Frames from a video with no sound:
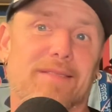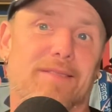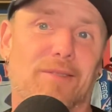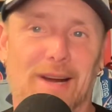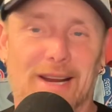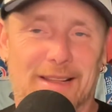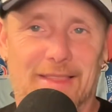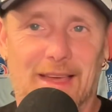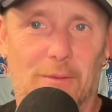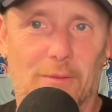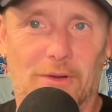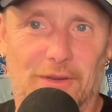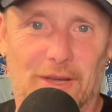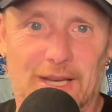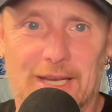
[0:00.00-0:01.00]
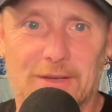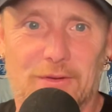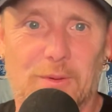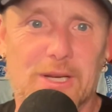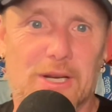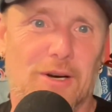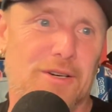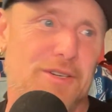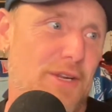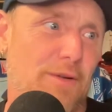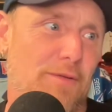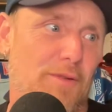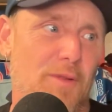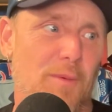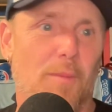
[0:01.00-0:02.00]
Granted, that was like a sweetheart
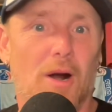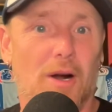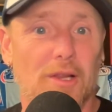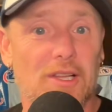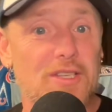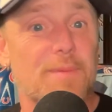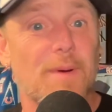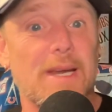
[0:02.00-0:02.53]
deal from the Marlins,